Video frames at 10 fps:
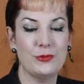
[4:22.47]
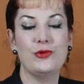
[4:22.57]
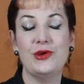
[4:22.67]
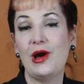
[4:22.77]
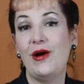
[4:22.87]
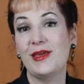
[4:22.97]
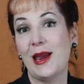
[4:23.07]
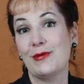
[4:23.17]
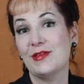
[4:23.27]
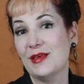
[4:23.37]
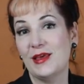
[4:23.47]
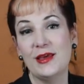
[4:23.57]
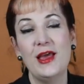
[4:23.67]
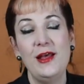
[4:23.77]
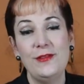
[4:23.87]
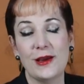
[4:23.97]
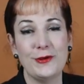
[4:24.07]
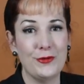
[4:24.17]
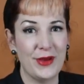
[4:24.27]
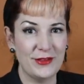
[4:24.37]
or you can't guarantee that
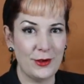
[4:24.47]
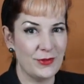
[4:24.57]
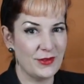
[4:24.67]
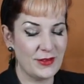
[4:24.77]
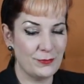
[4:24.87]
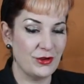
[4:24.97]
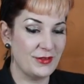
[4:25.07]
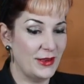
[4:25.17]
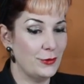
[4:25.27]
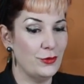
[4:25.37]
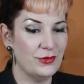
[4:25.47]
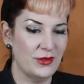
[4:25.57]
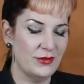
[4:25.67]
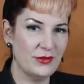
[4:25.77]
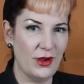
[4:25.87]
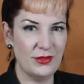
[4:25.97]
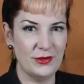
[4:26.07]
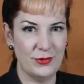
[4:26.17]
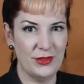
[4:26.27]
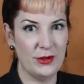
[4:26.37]
you'll end up with a pristine corset you started with.